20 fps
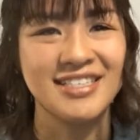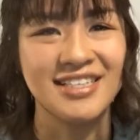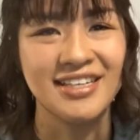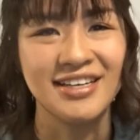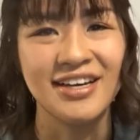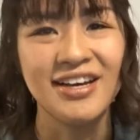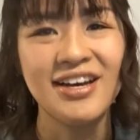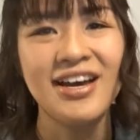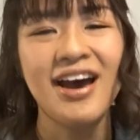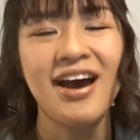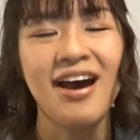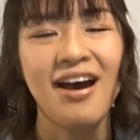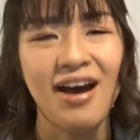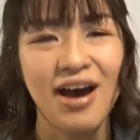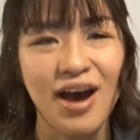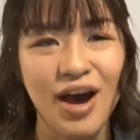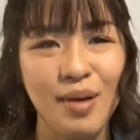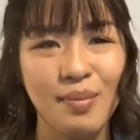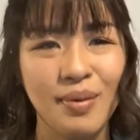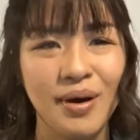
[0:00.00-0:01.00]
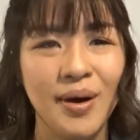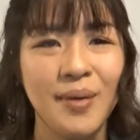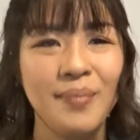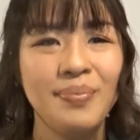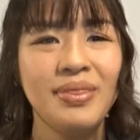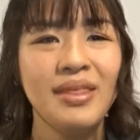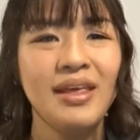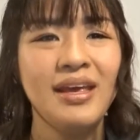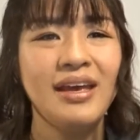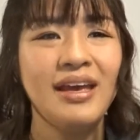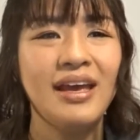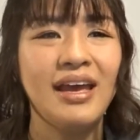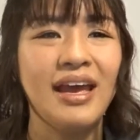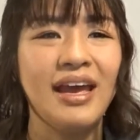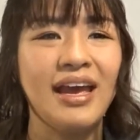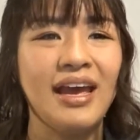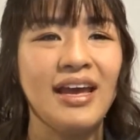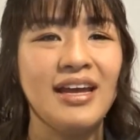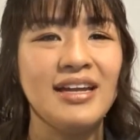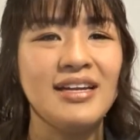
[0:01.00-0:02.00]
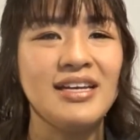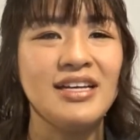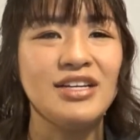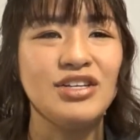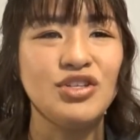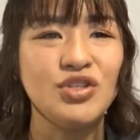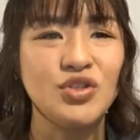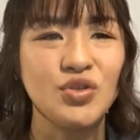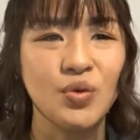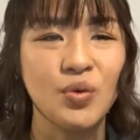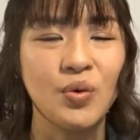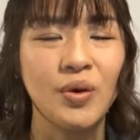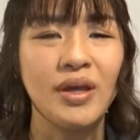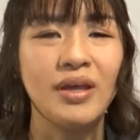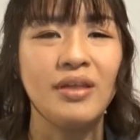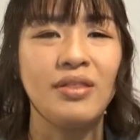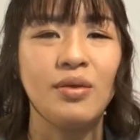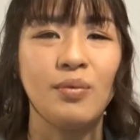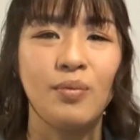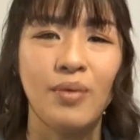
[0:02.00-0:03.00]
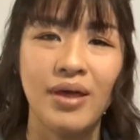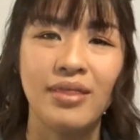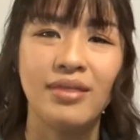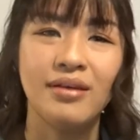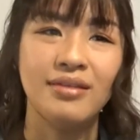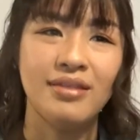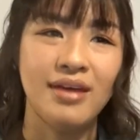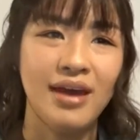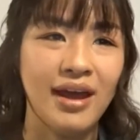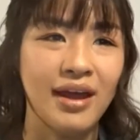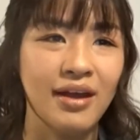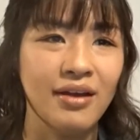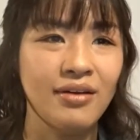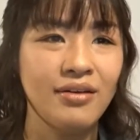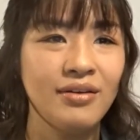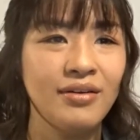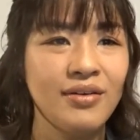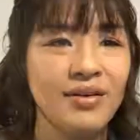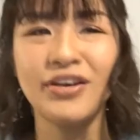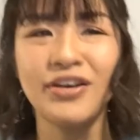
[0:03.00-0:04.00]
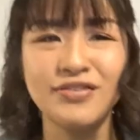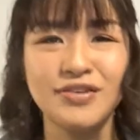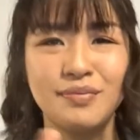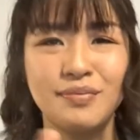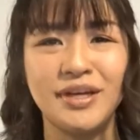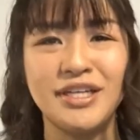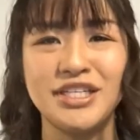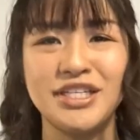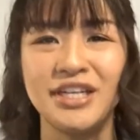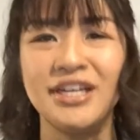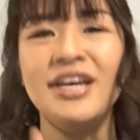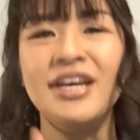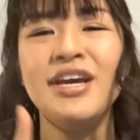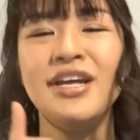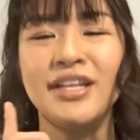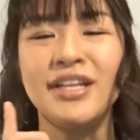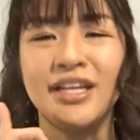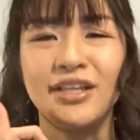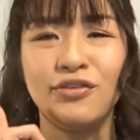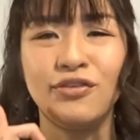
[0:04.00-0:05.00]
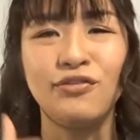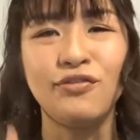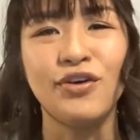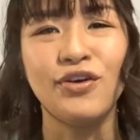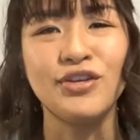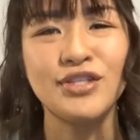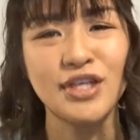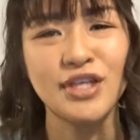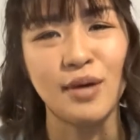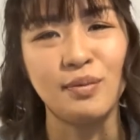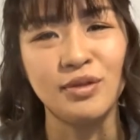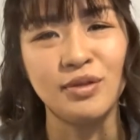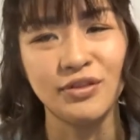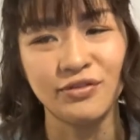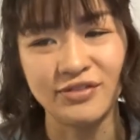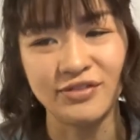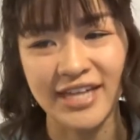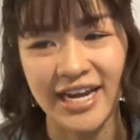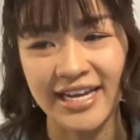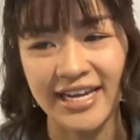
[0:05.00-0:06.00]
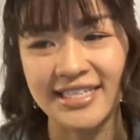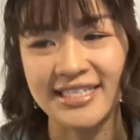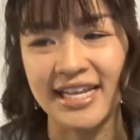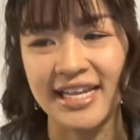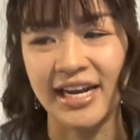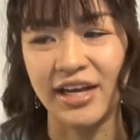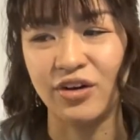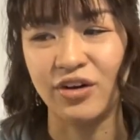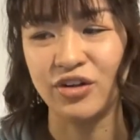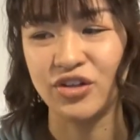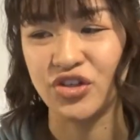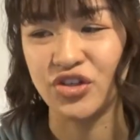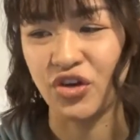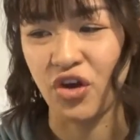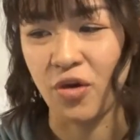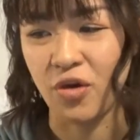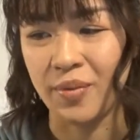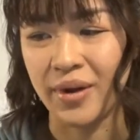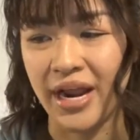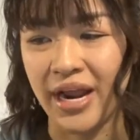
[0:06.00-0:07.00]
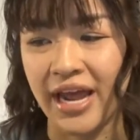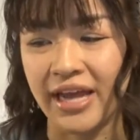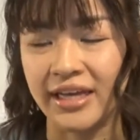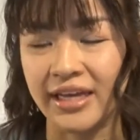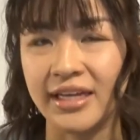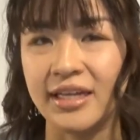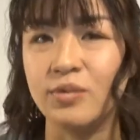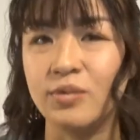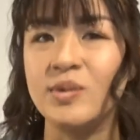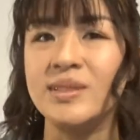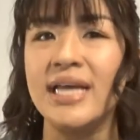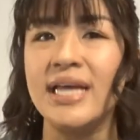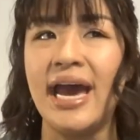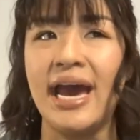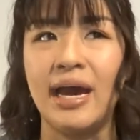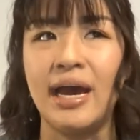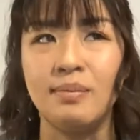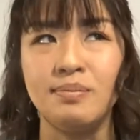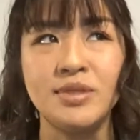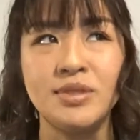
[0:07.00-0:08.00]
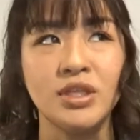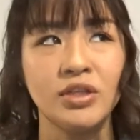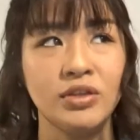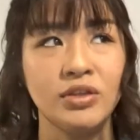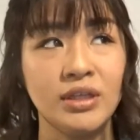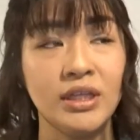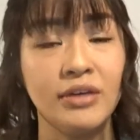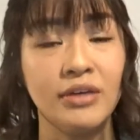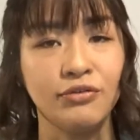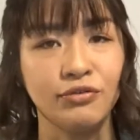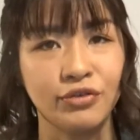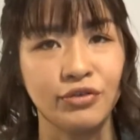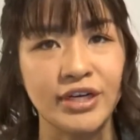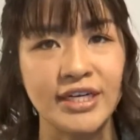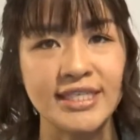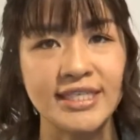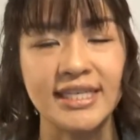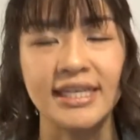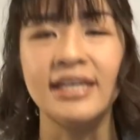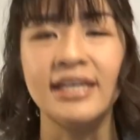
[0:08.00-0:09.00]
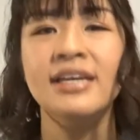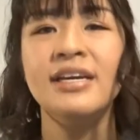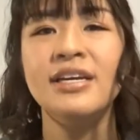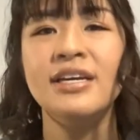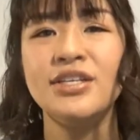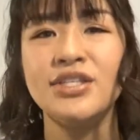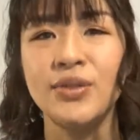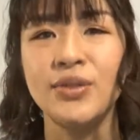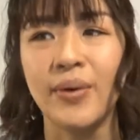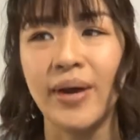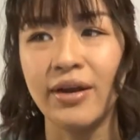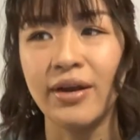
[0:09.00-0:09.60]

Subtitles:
a harbour, and enjoy the weather there. I have to mention that the first couple of days that I got to Copenhagen, it was absolutely freezing. So I